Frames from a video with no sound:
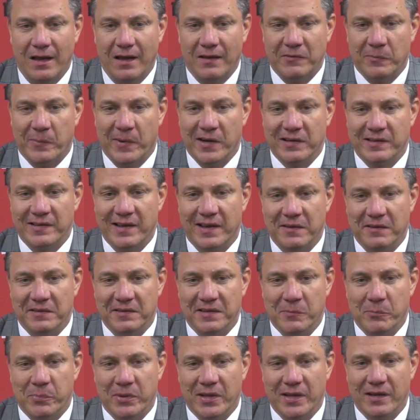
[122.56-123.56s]
smart,
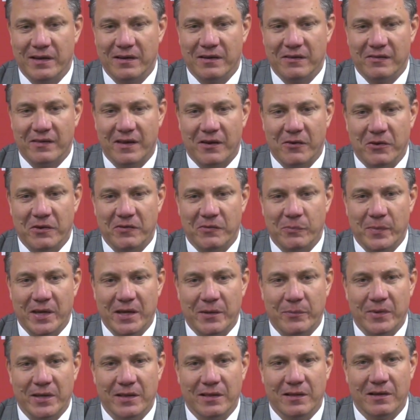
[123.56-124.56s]
talented players always
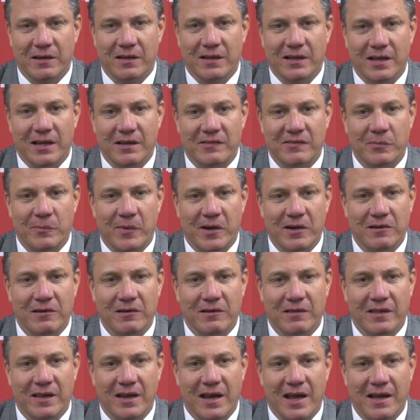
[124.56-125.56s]
make me look a lot
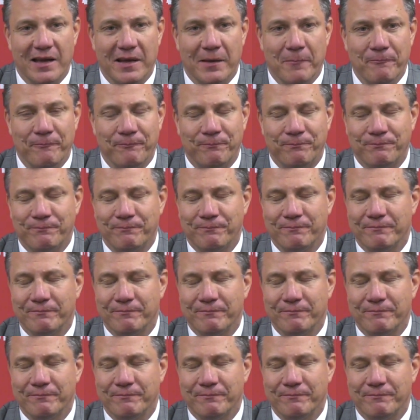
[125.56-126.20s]
smarter than I am.